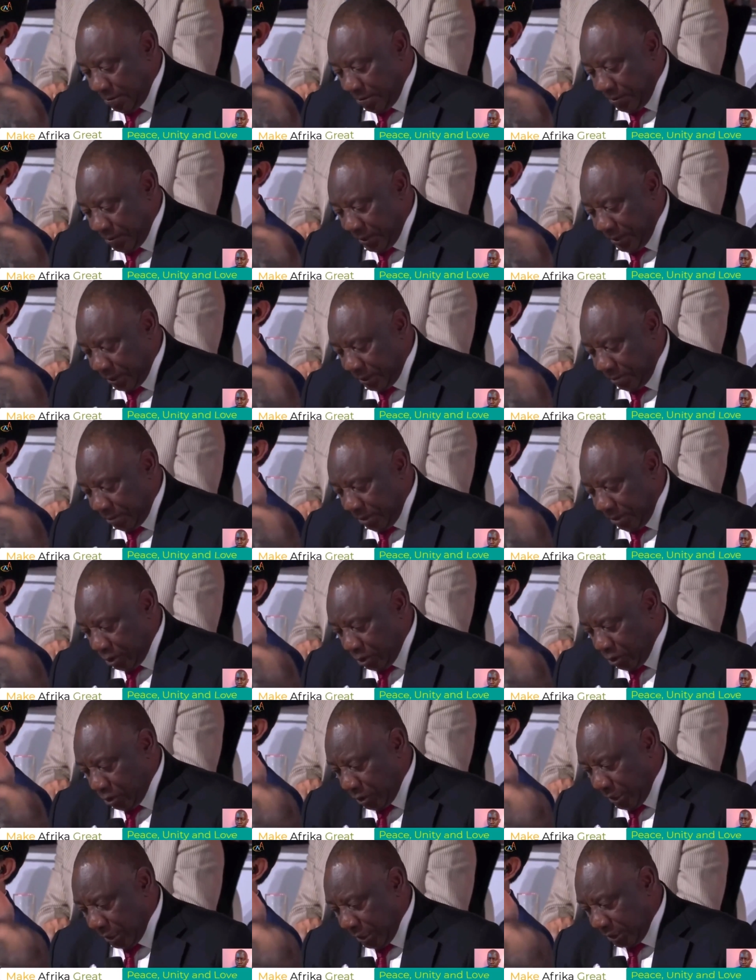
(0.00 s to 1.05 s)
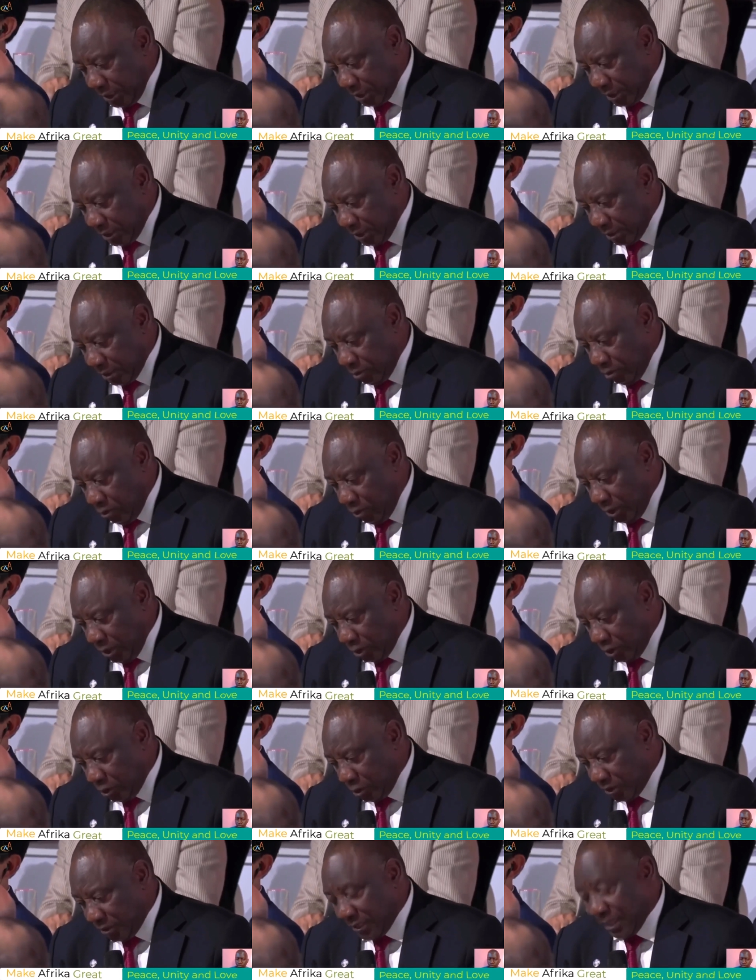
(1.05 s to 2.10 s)
President Macron, I just want
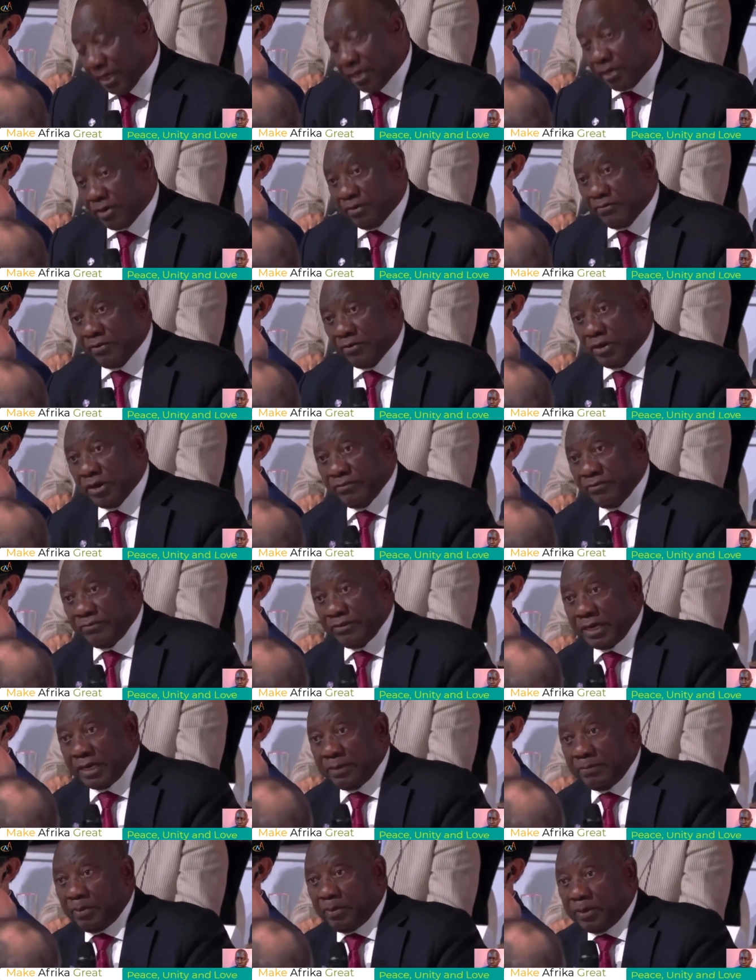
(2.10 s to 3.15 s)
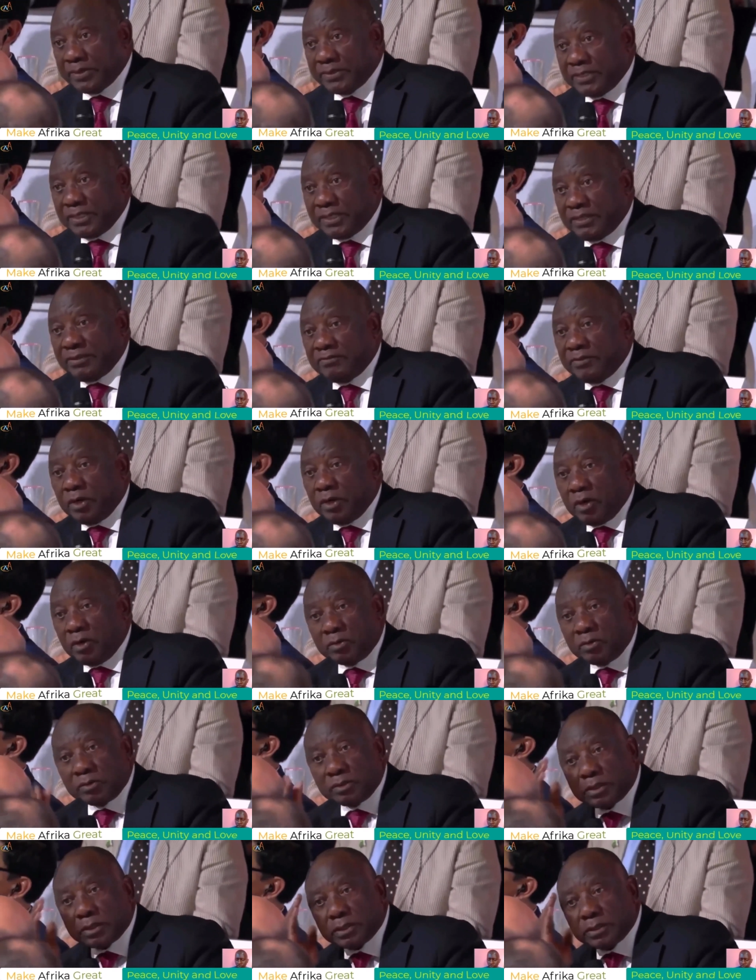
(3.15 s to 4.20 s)
to start off on a very positive
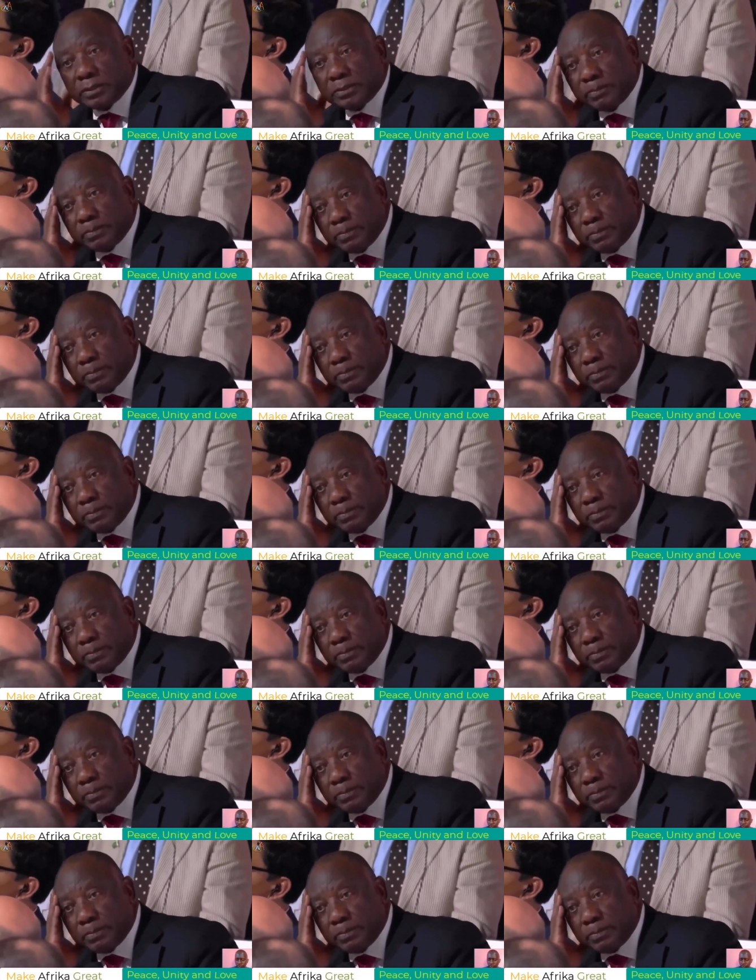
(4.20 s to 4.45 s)
note